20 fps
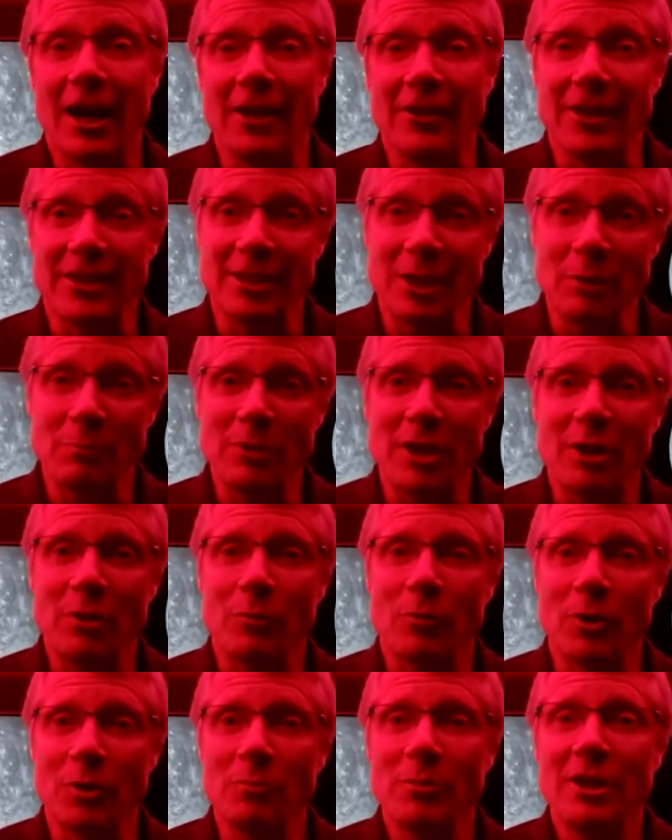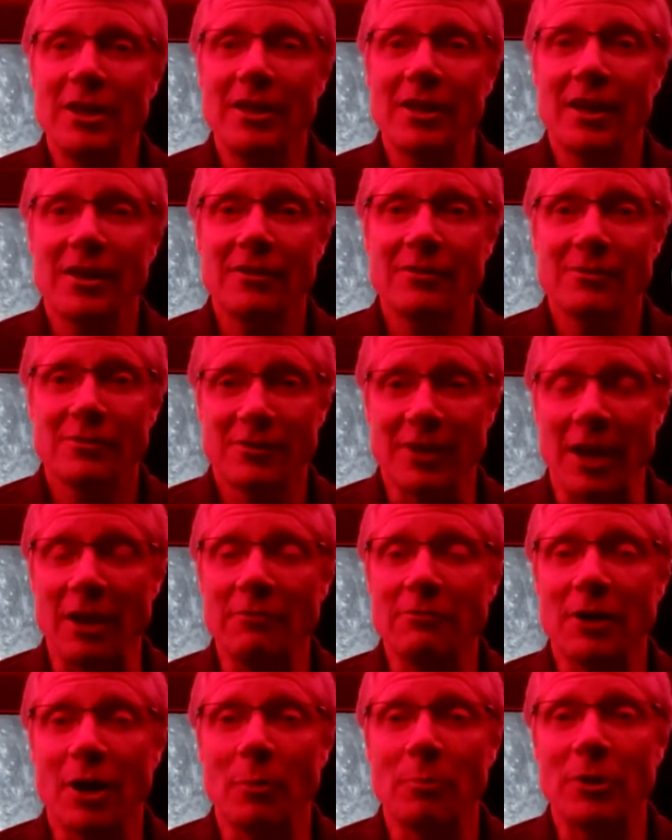They deemed that it would be
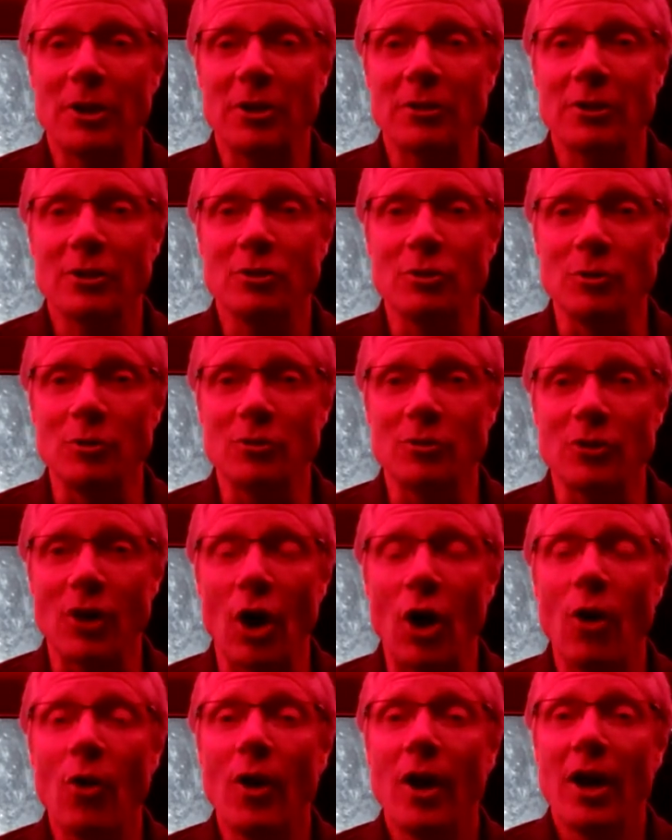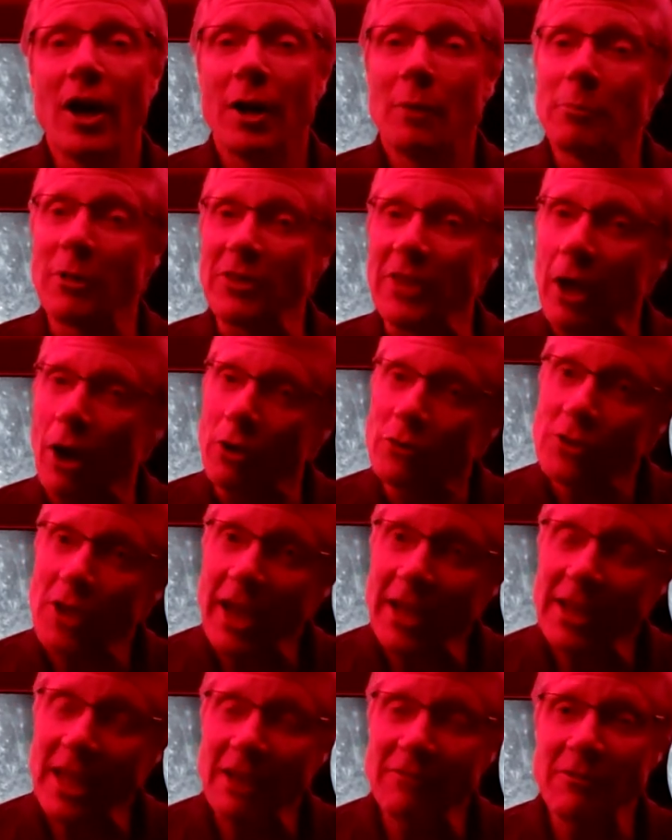safe up here to do so, but they also
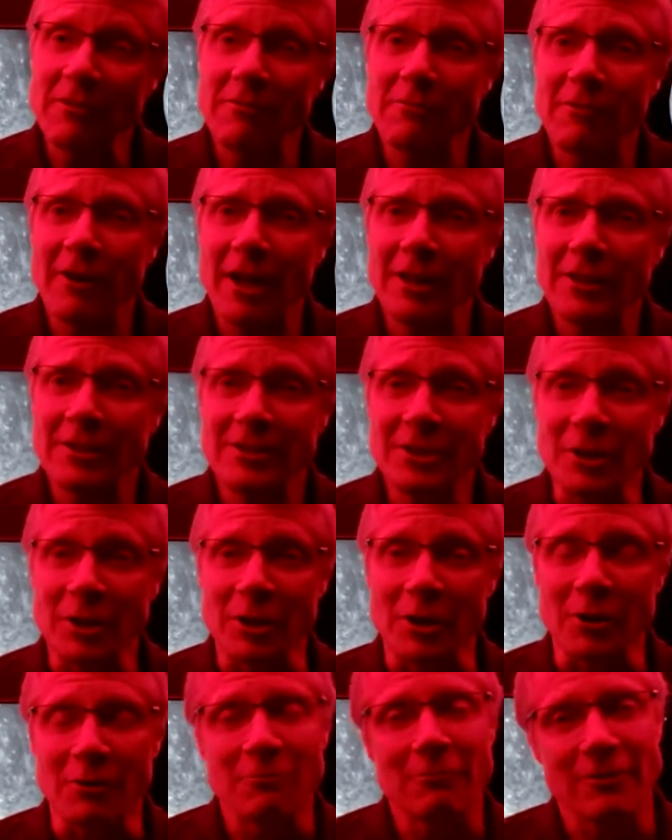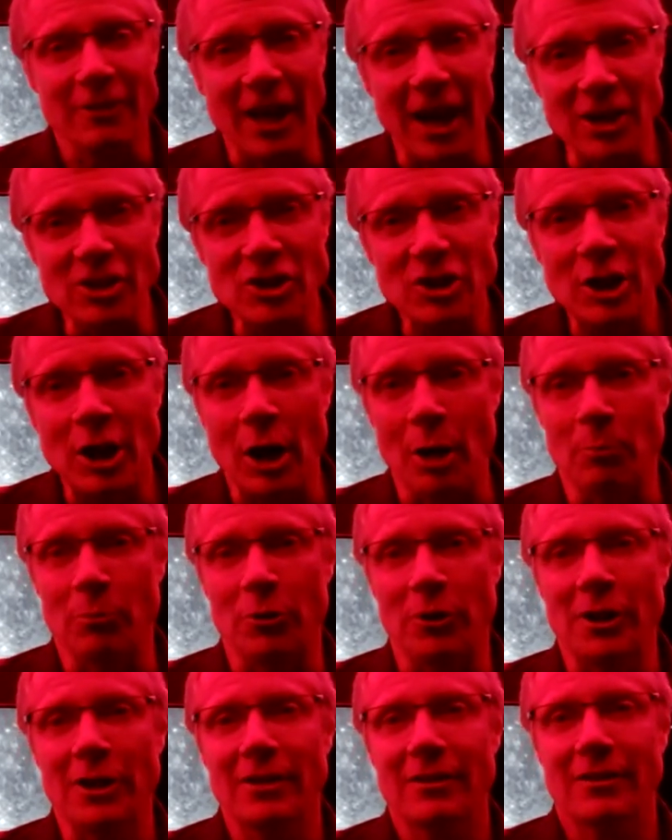had to have a volunteer, Elijah
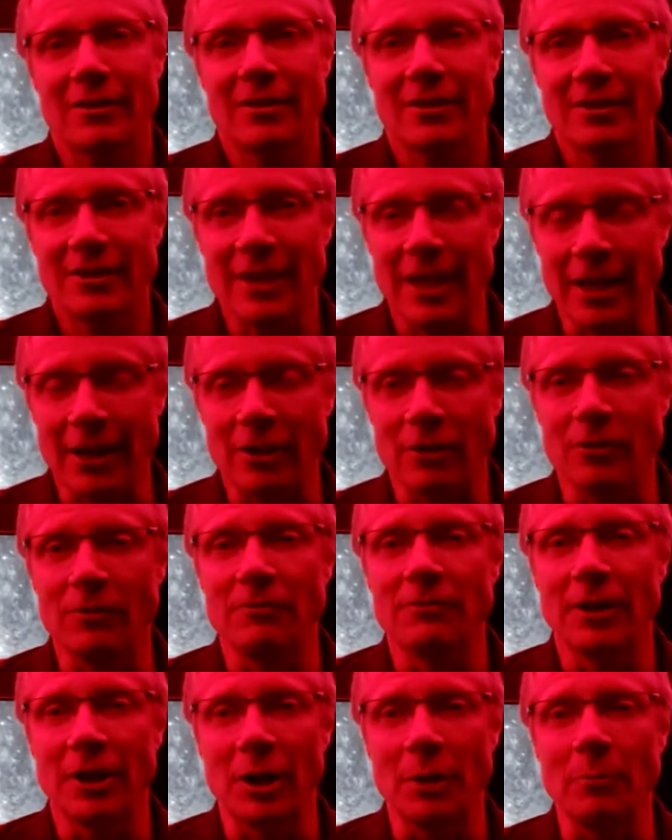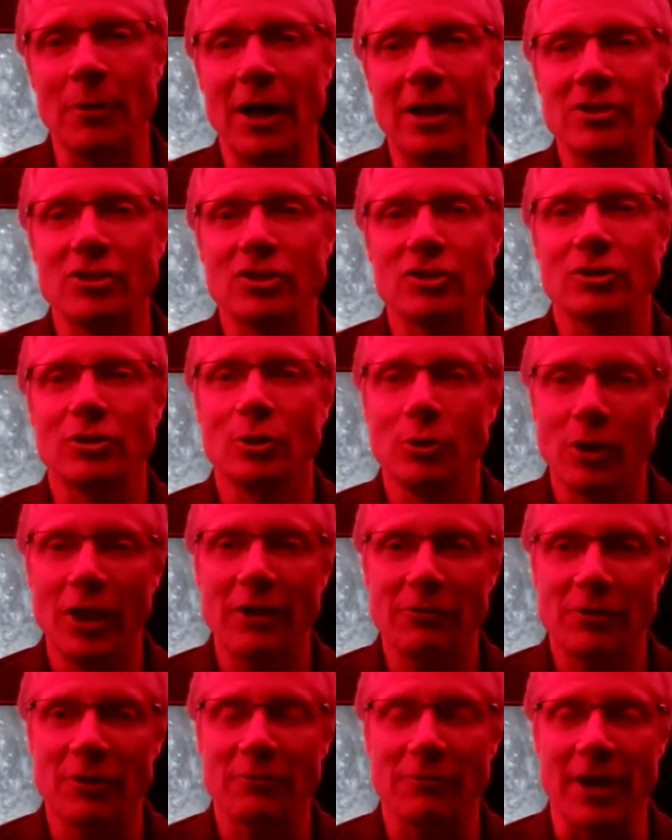Combrink. Thank you very much. You
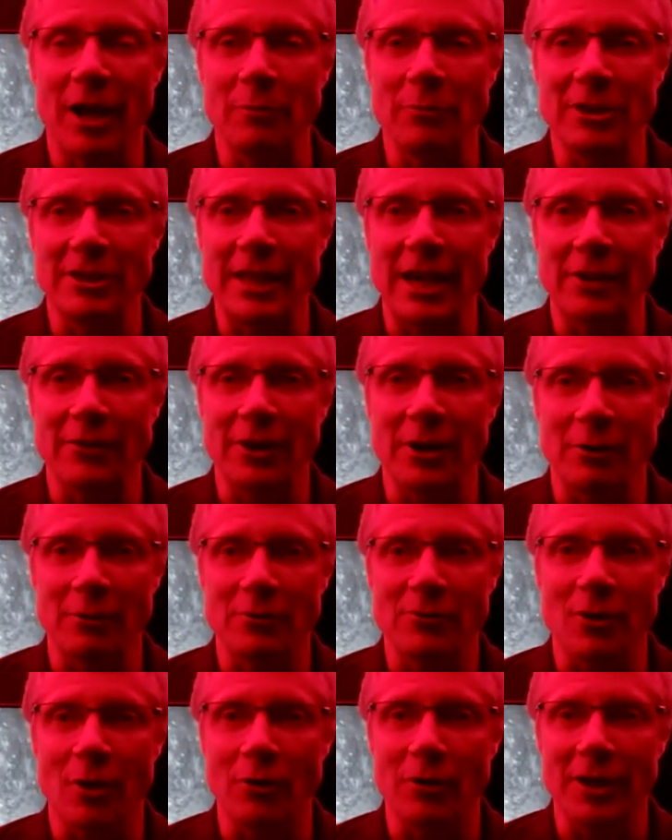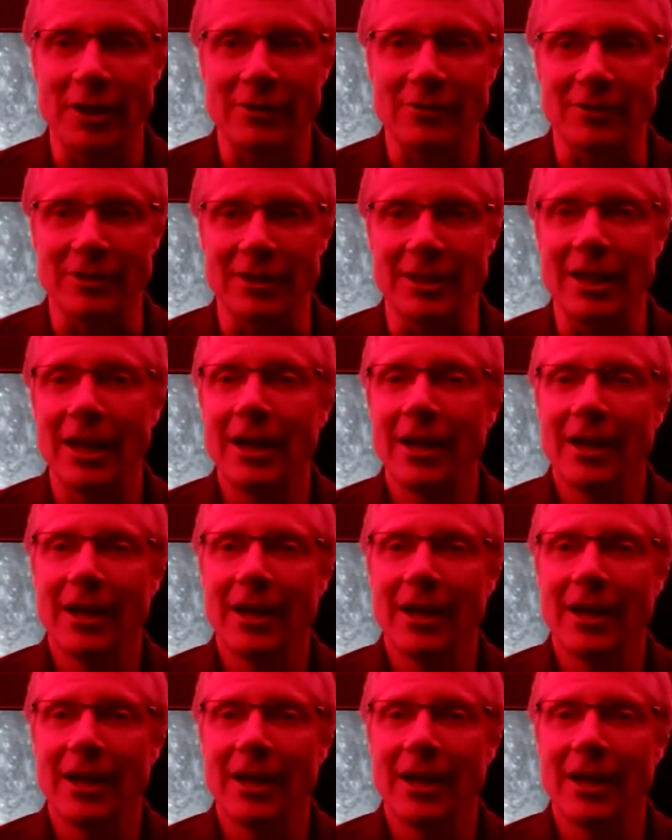left your family down there in Salt Lake City.